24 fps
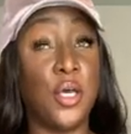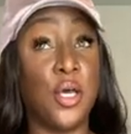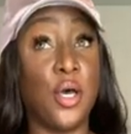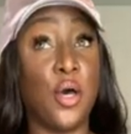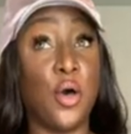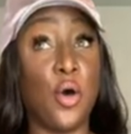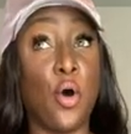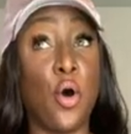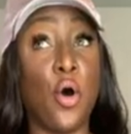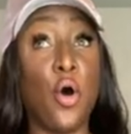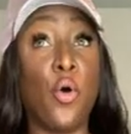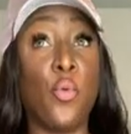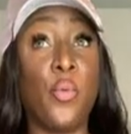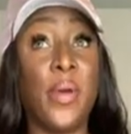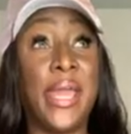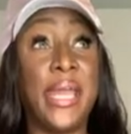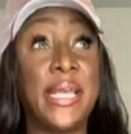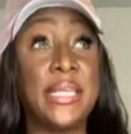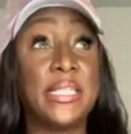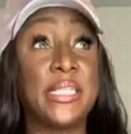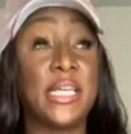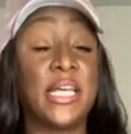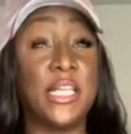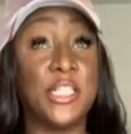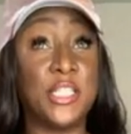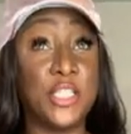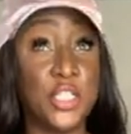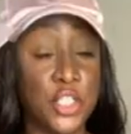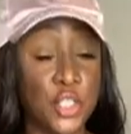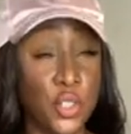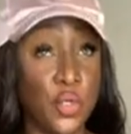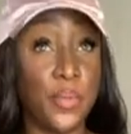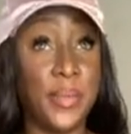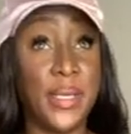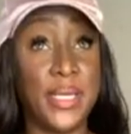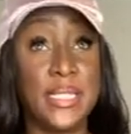always
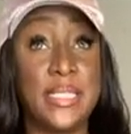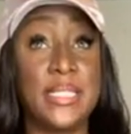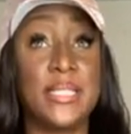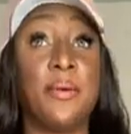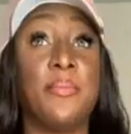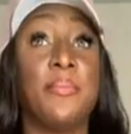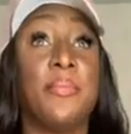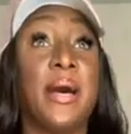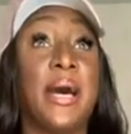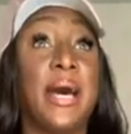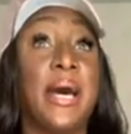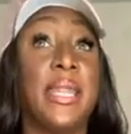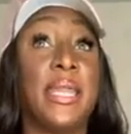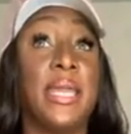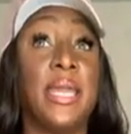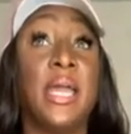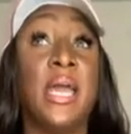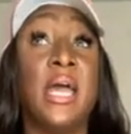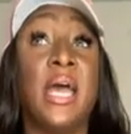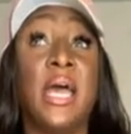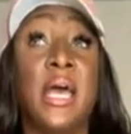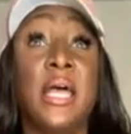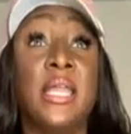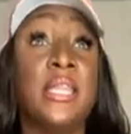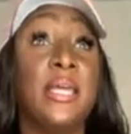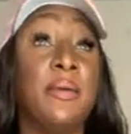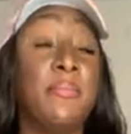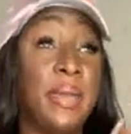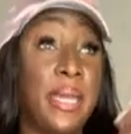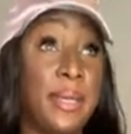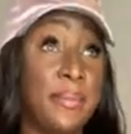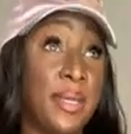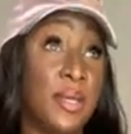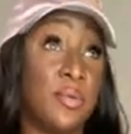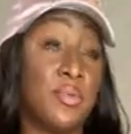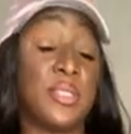consuming somebody, then
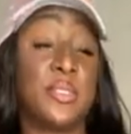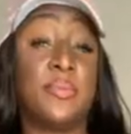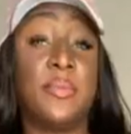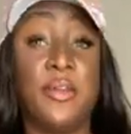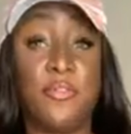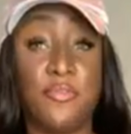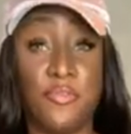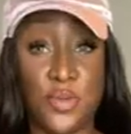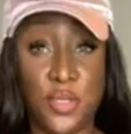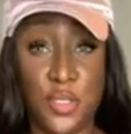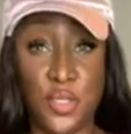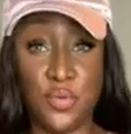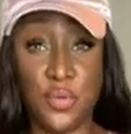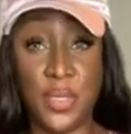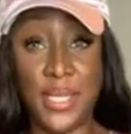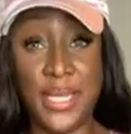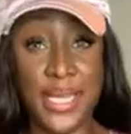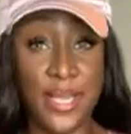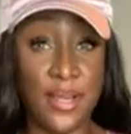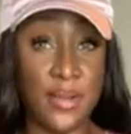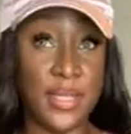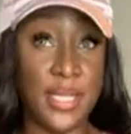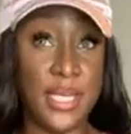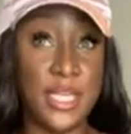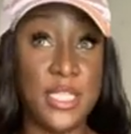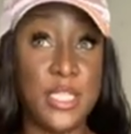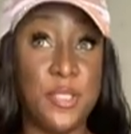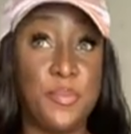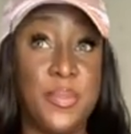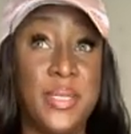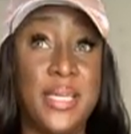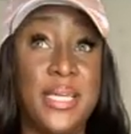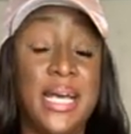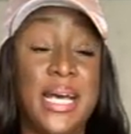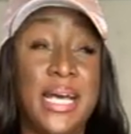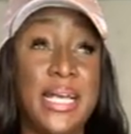maybe it was meant for you to hear this,
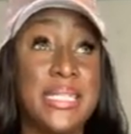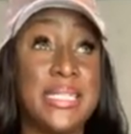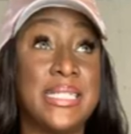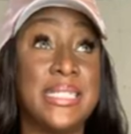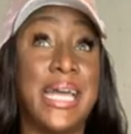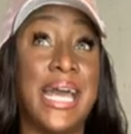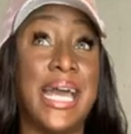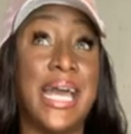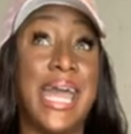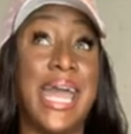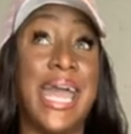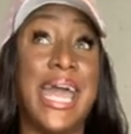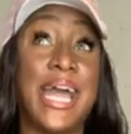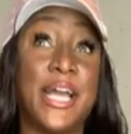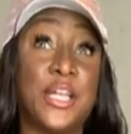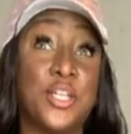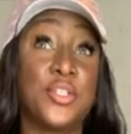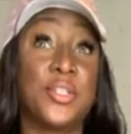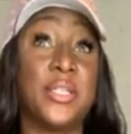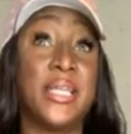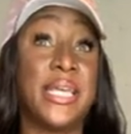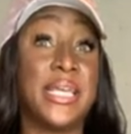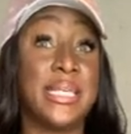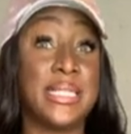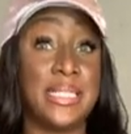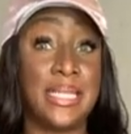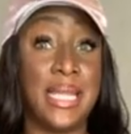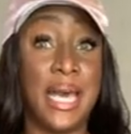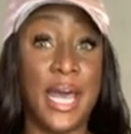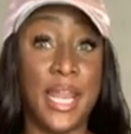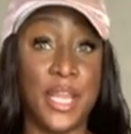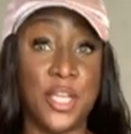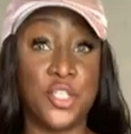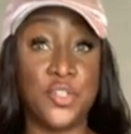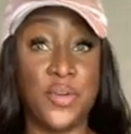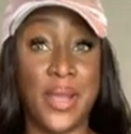because that actually is
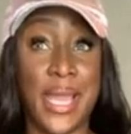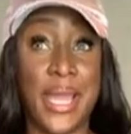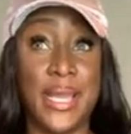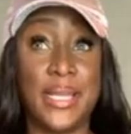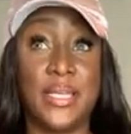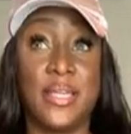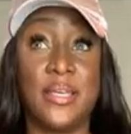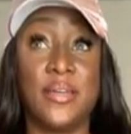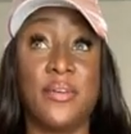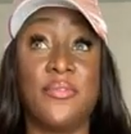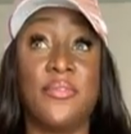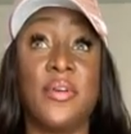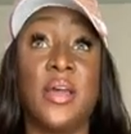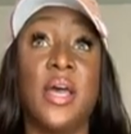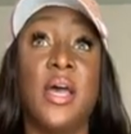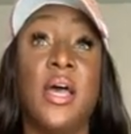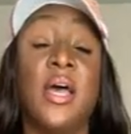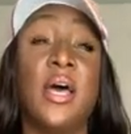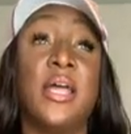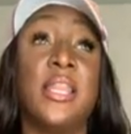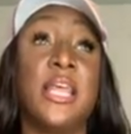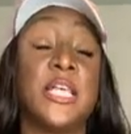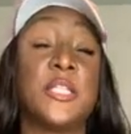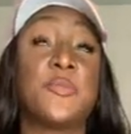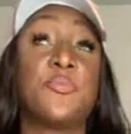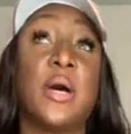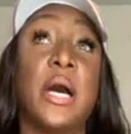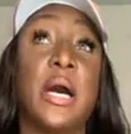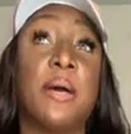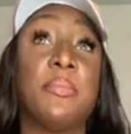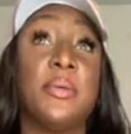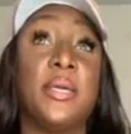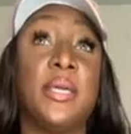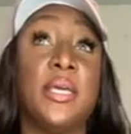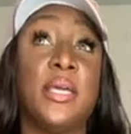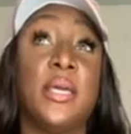not attractive. That's
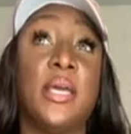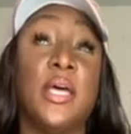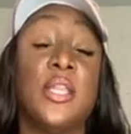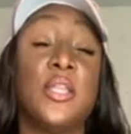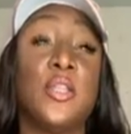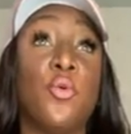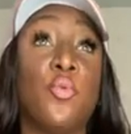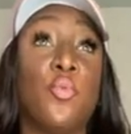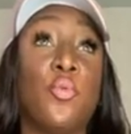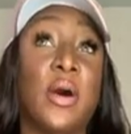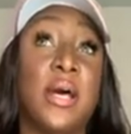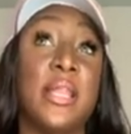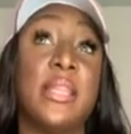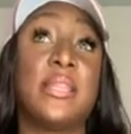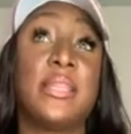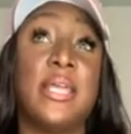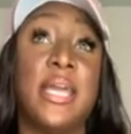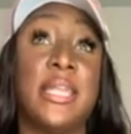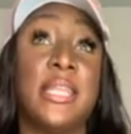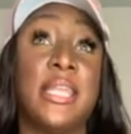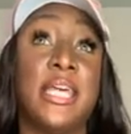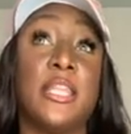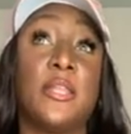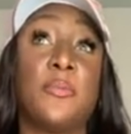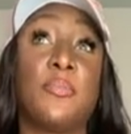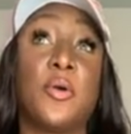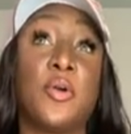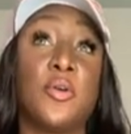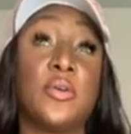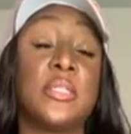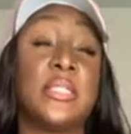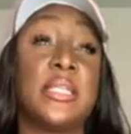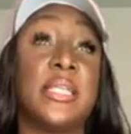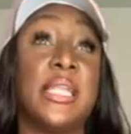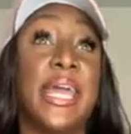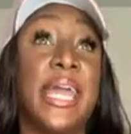probably the one thing that the
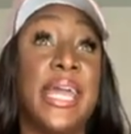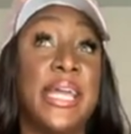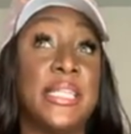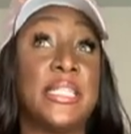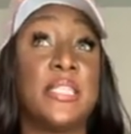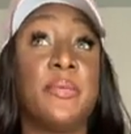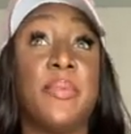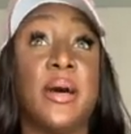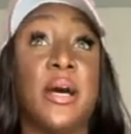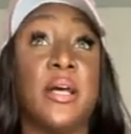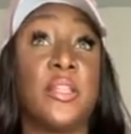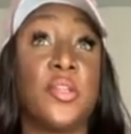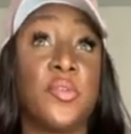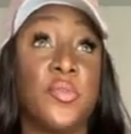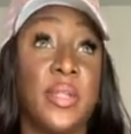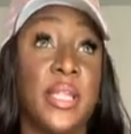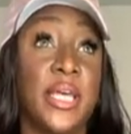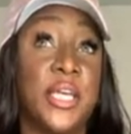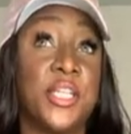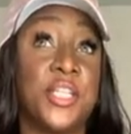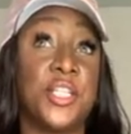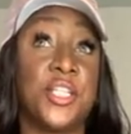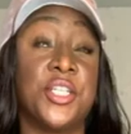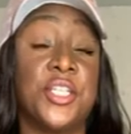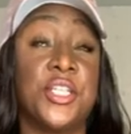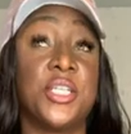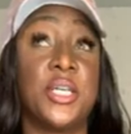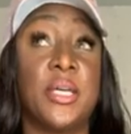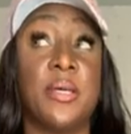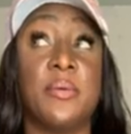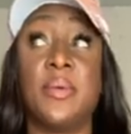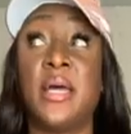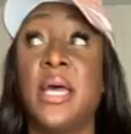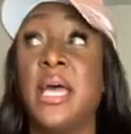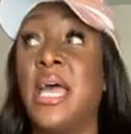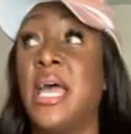person hates about the
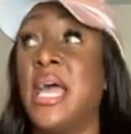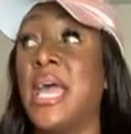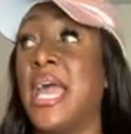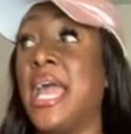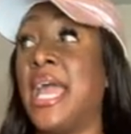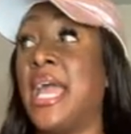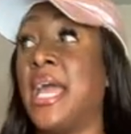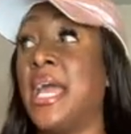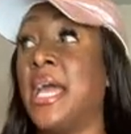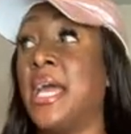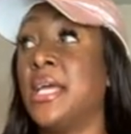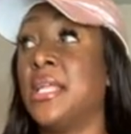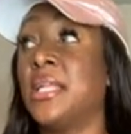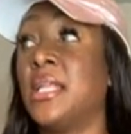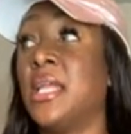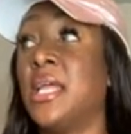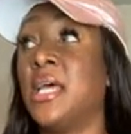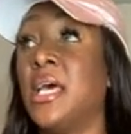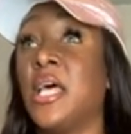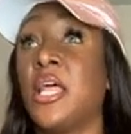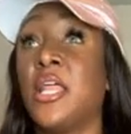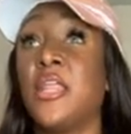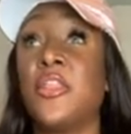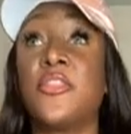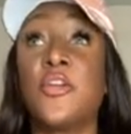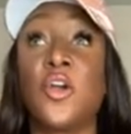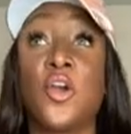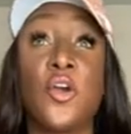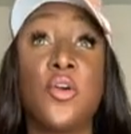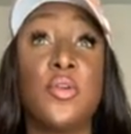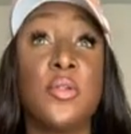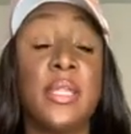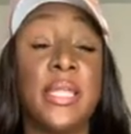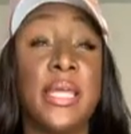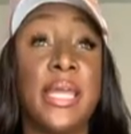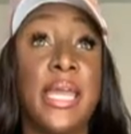relationship. And
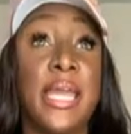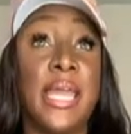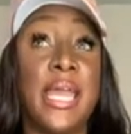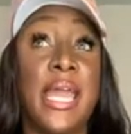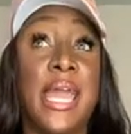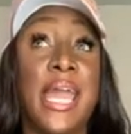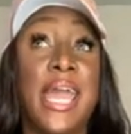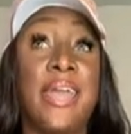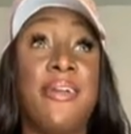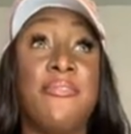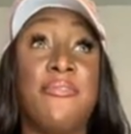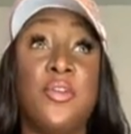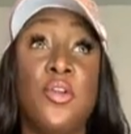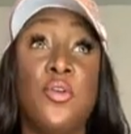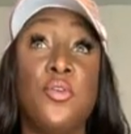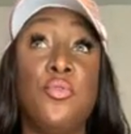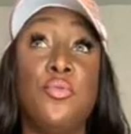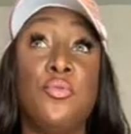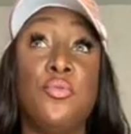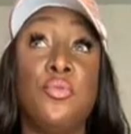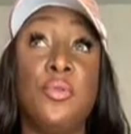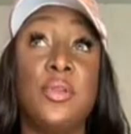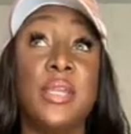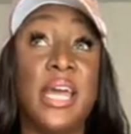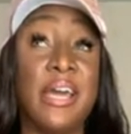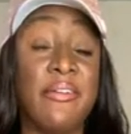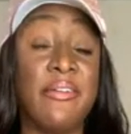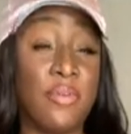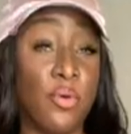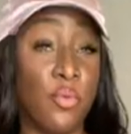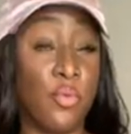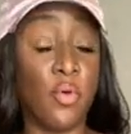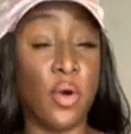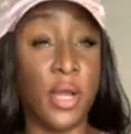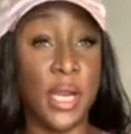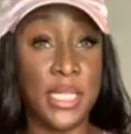thirdly, if you never
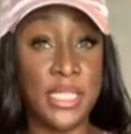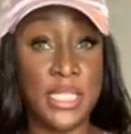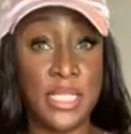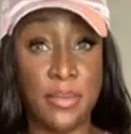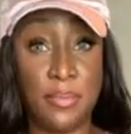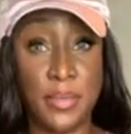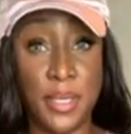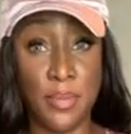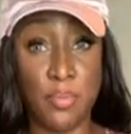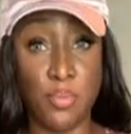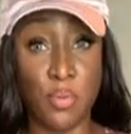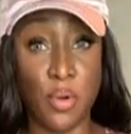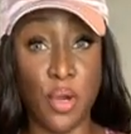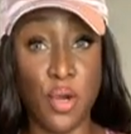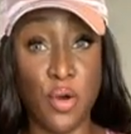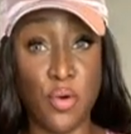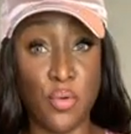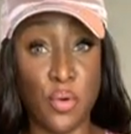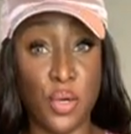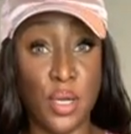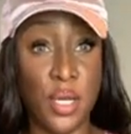wanted to be broke,